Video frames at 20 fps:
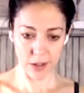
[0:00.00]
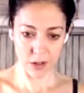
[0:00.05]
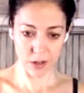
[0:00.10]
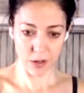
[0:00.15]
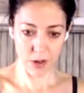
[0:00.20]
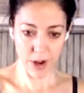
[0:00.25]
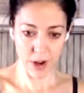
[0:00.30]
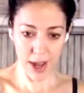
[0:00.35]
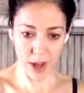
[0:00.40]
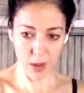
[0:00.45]

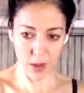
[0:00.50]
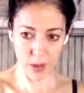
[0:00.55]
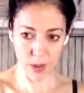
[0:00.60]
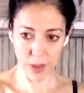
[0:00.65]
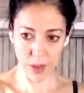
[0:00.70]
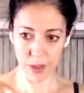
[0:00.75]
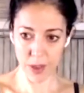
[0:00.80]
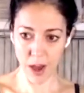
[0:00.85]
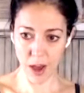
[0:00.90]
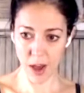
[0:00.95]
ground the
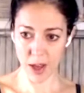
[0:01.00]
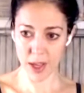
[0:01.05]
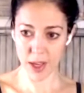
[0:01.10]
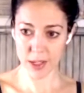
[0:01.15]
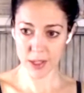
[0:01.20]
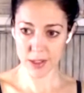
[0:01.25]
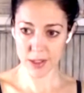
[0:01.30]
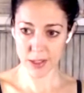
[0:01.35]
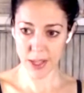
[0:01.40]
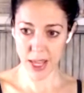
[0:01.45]

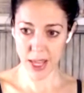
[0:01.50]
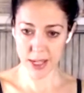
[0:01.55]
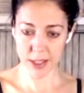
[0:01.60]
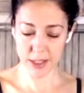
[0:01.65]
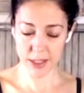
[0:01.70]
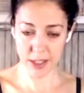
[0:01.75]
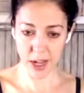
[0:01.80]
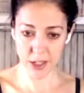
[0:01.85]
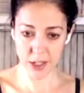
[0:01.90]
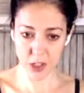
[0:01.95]
thighs, and
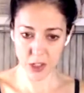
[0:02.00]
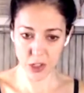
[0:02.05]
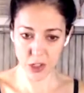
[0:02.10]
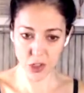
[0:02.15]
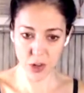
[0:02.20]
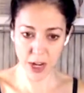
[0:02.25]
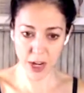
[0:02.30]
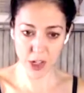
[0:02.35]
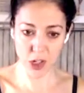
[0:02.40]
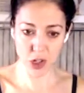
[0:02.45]
start to
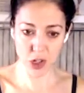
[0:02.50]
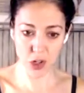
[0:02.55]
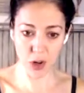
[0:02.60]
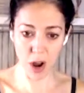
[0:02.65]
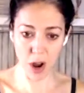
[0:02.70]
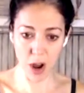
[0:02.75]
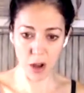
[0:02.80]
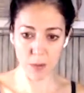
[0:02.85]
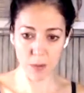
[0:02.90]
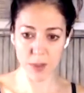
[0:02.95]
stretch your
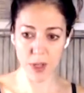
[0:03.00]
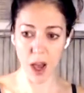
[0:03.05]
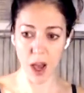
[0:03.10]
arms